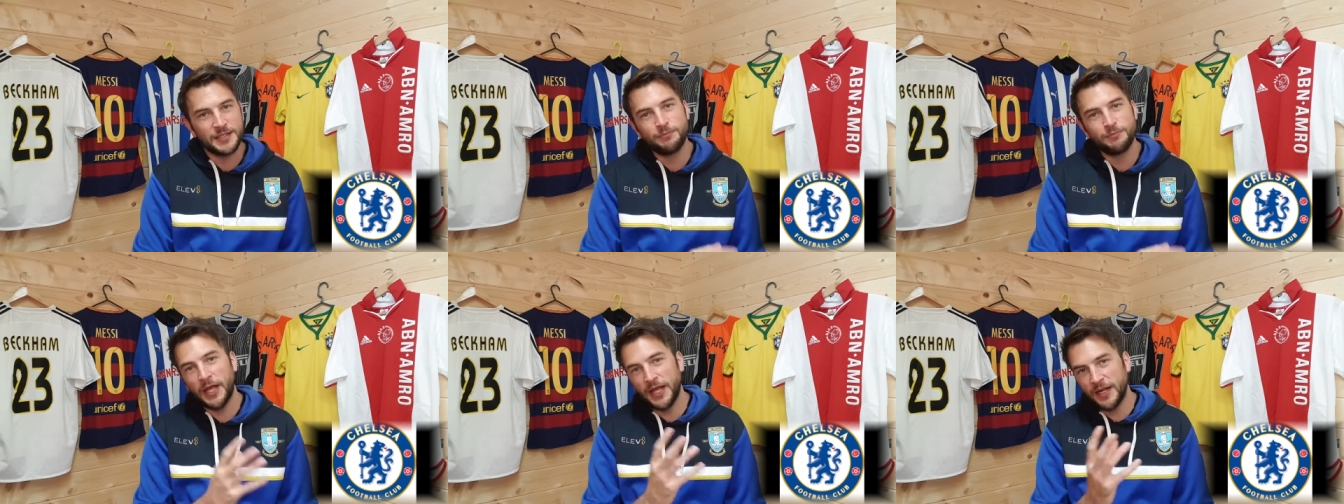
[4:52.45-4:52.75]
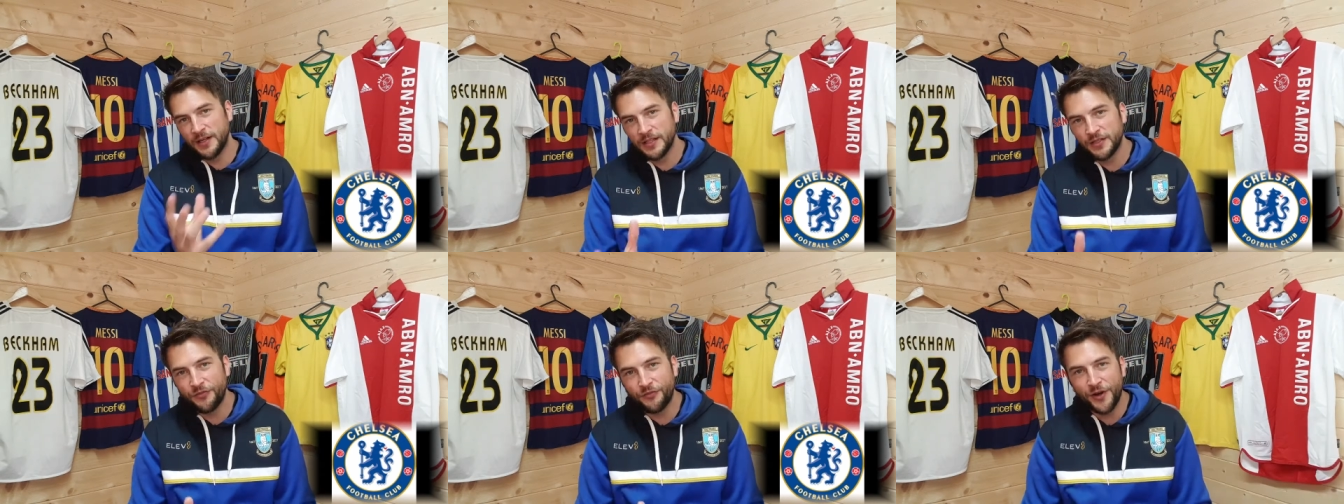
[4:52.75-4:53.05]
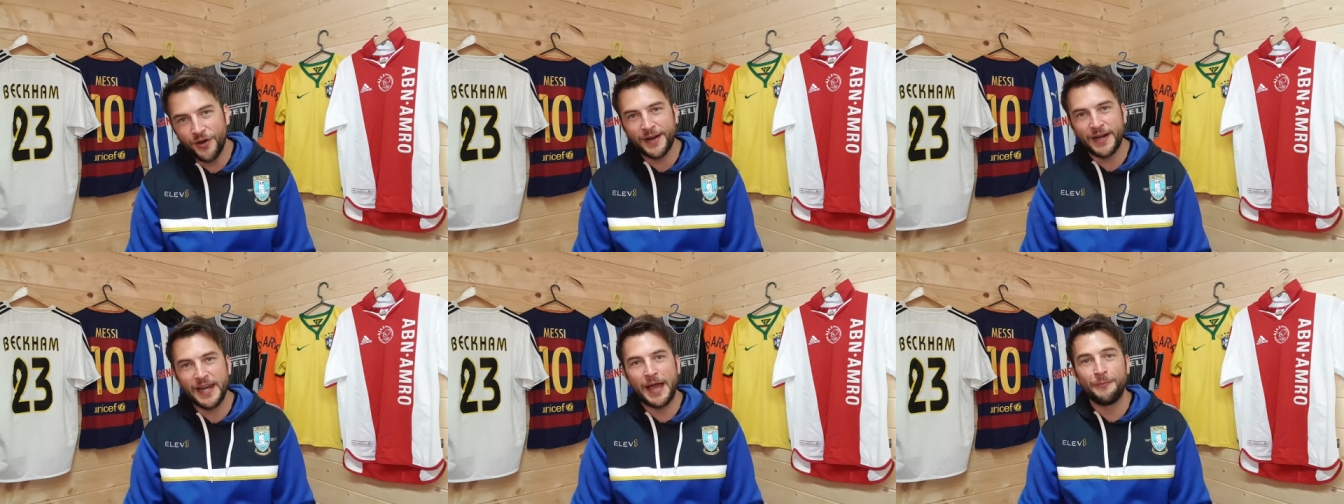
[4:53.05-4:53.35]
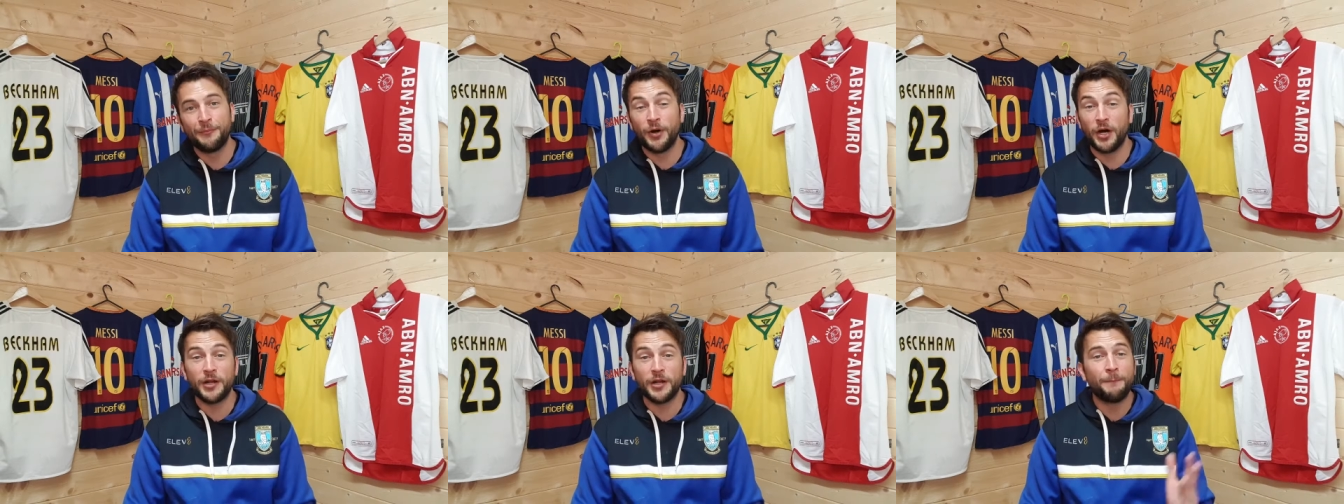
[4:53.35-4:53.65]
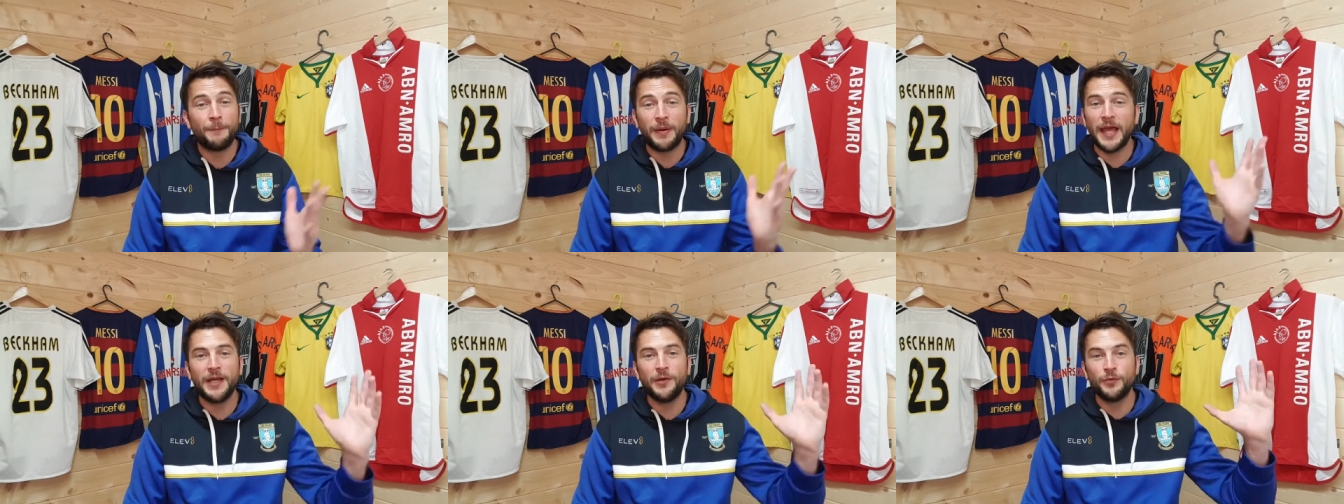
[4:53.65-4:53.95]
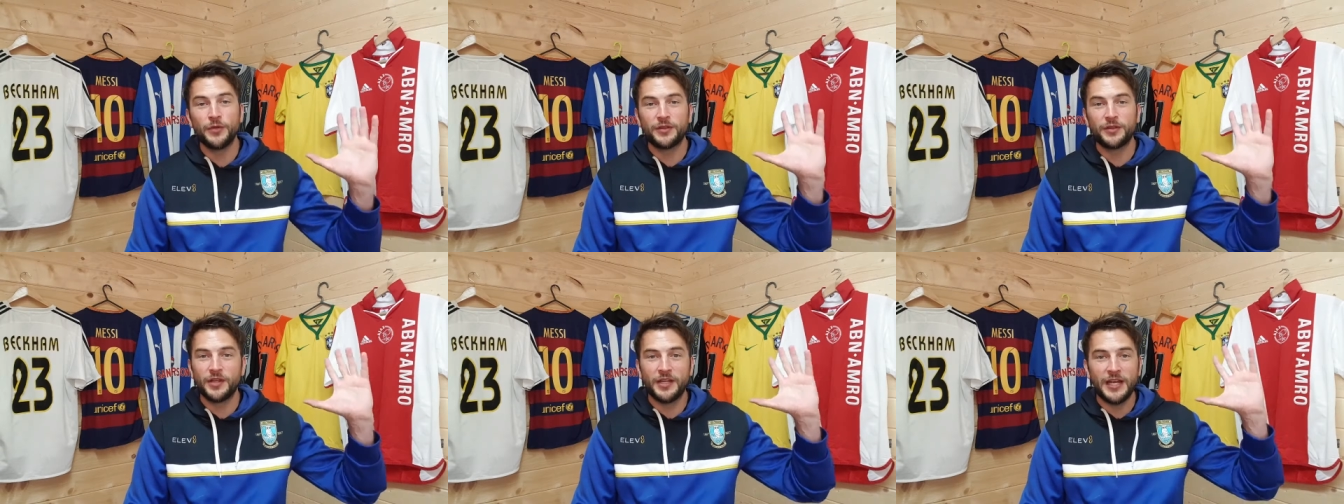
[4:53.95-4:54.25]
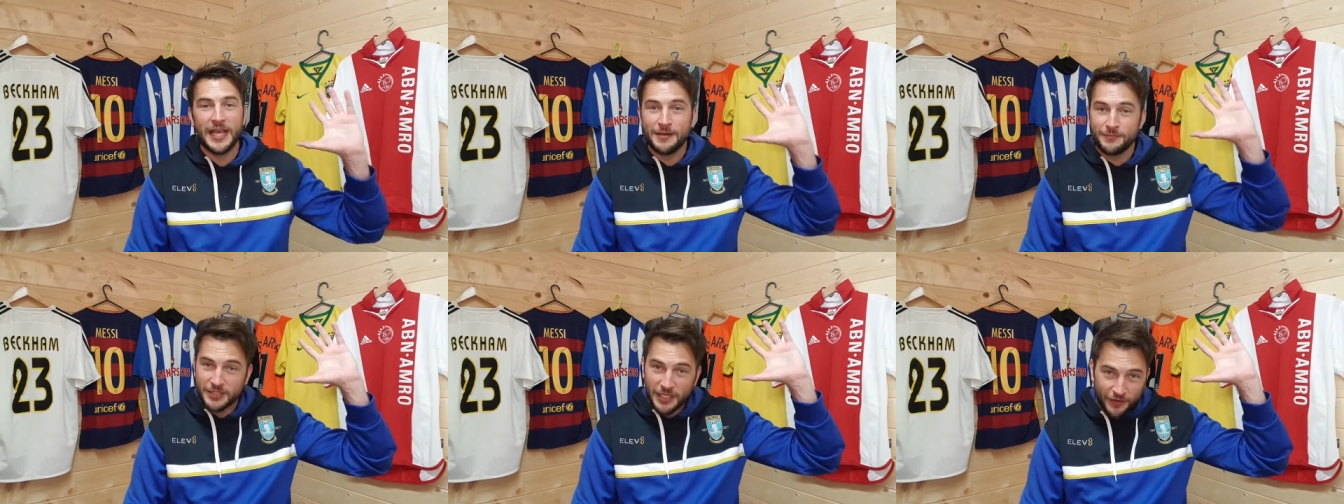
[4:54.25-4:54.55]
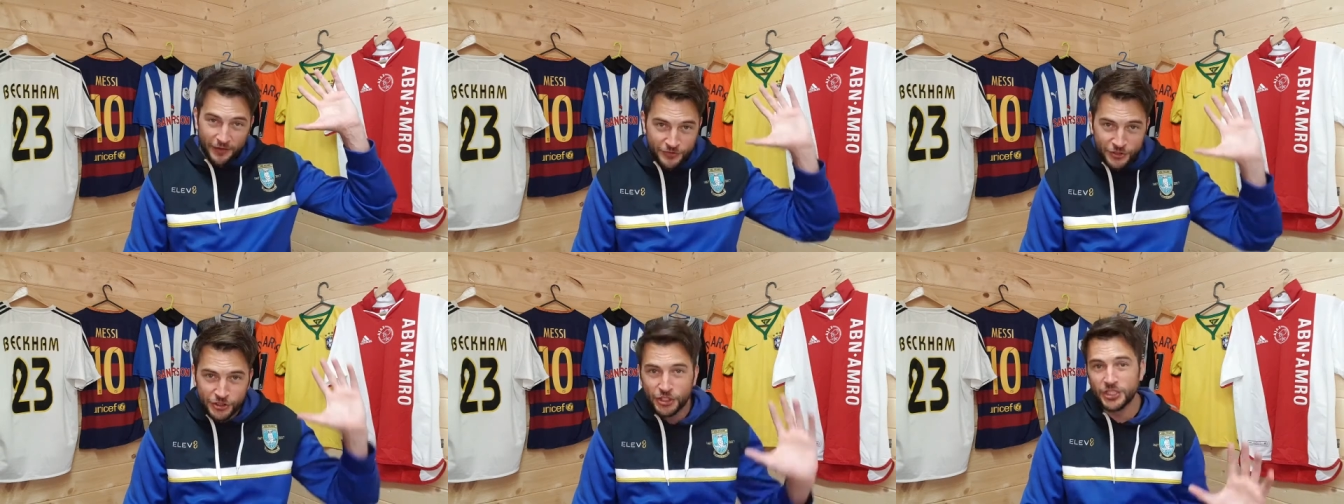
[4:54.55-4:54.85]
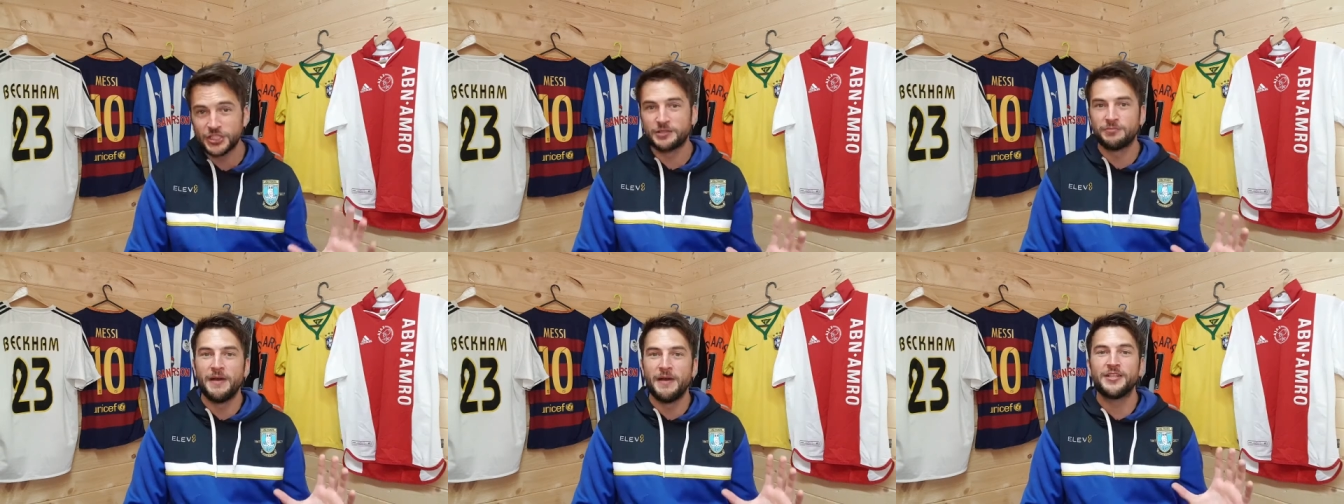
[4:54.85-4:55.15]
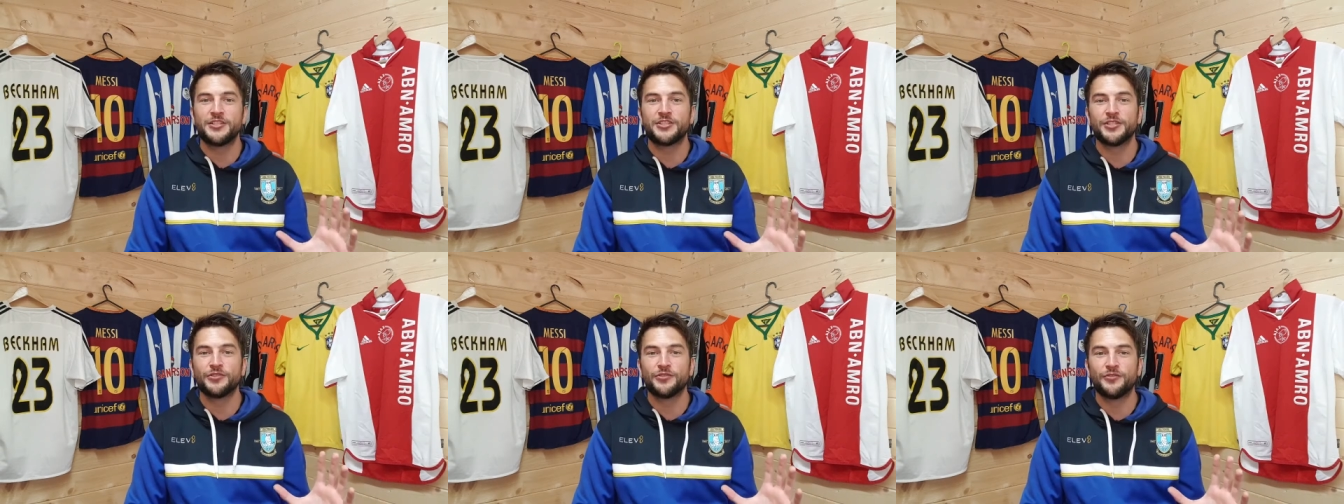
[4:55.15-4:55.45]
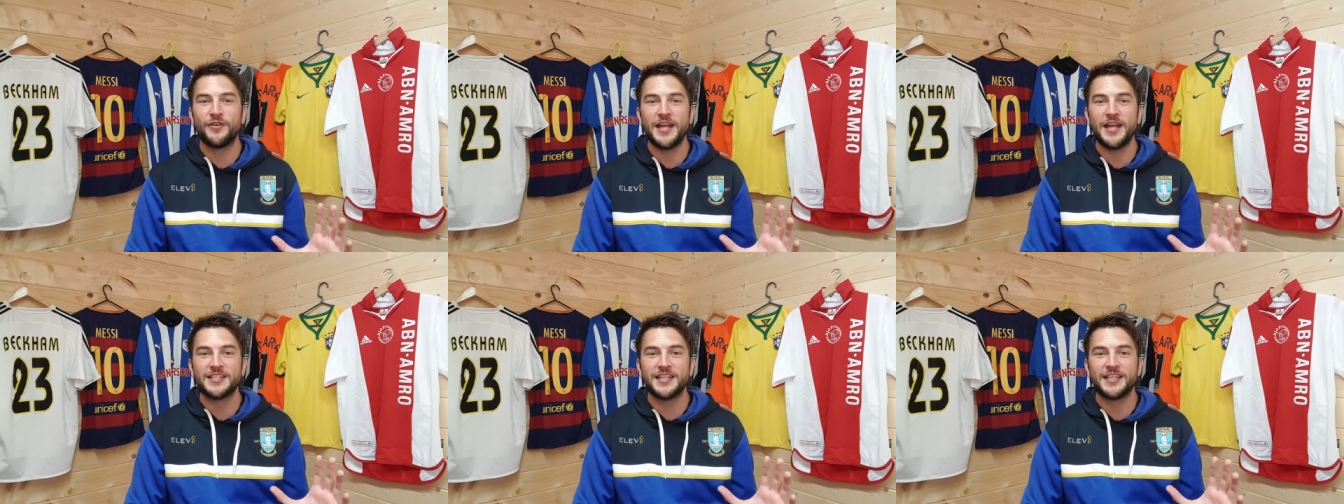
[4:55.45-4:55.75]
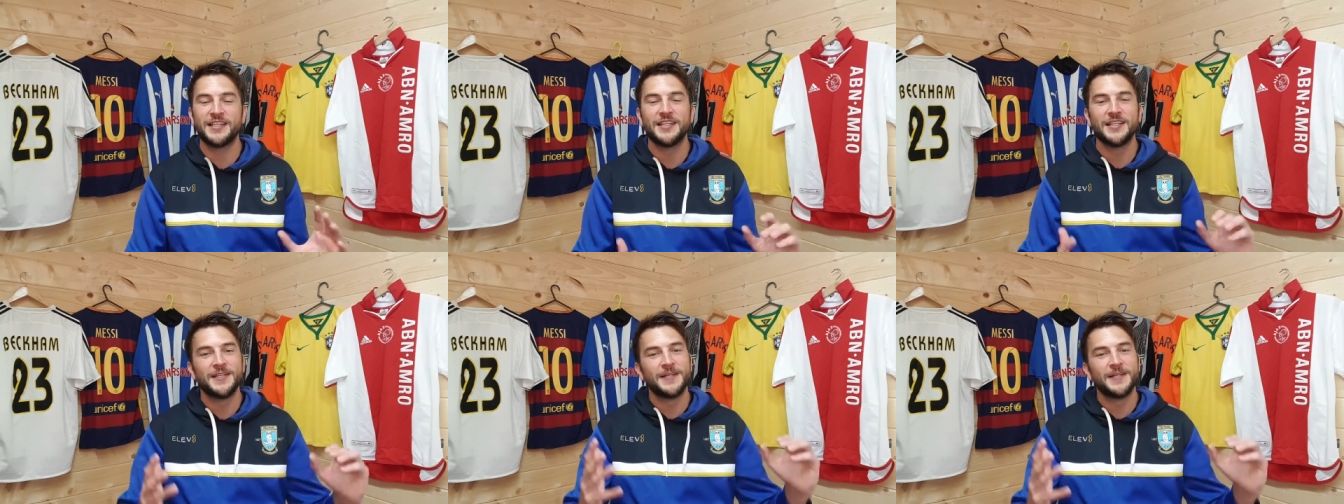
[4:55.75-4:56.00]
playing under Frank Lampard, and playing with the names that I've just mentioned already,